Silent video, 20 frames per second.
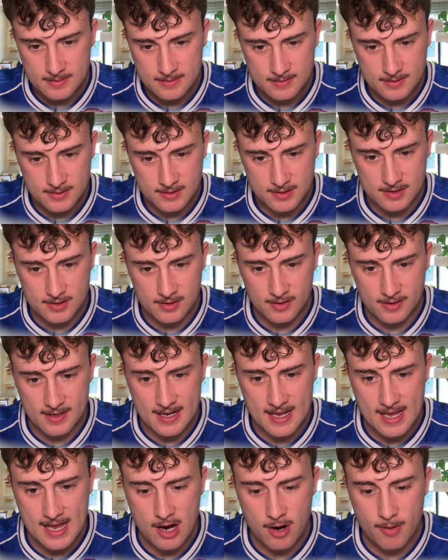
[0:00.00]
Just looking
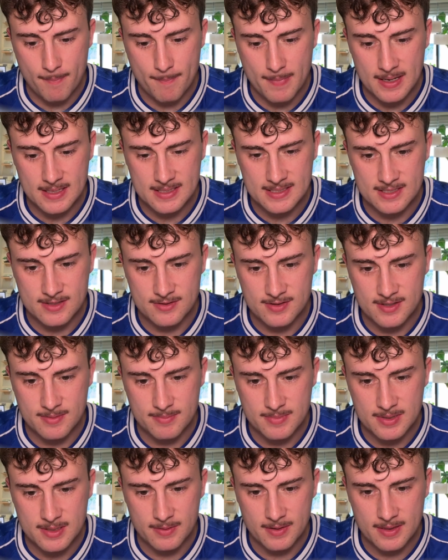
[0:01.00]
at how messy you can
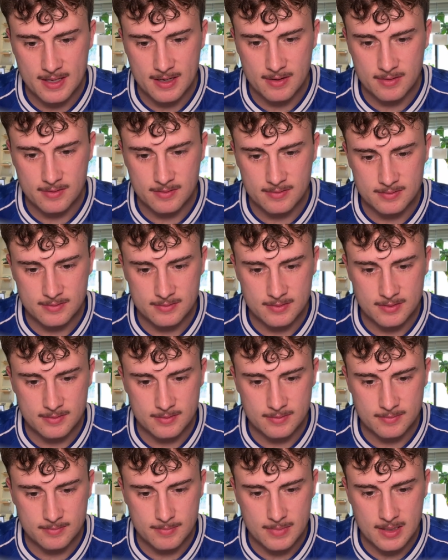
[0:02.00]
be without
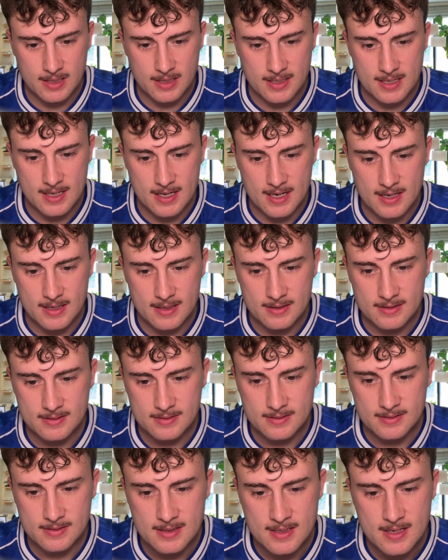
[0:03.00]
Melodyne.
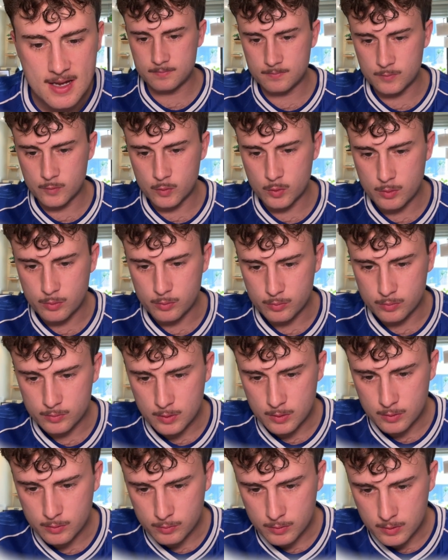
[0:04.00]
Whoa,
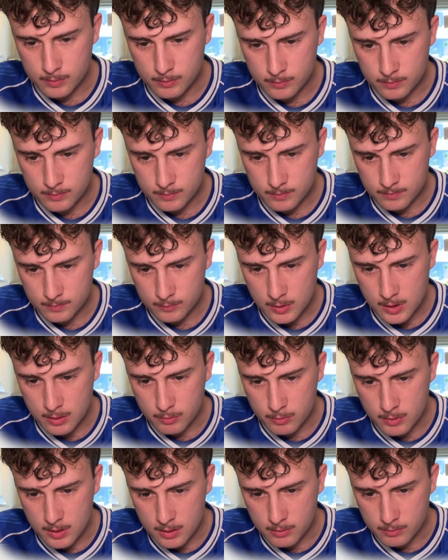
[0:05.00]
whoa, whoa. Whoa,
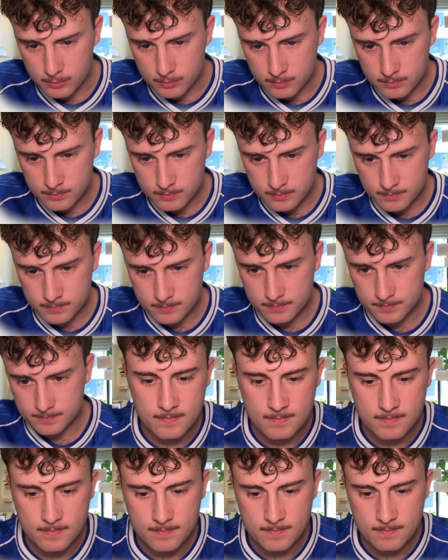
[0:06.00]
whoa!
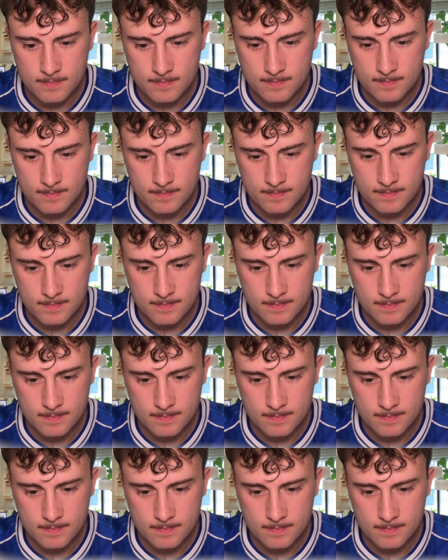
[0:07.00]
Not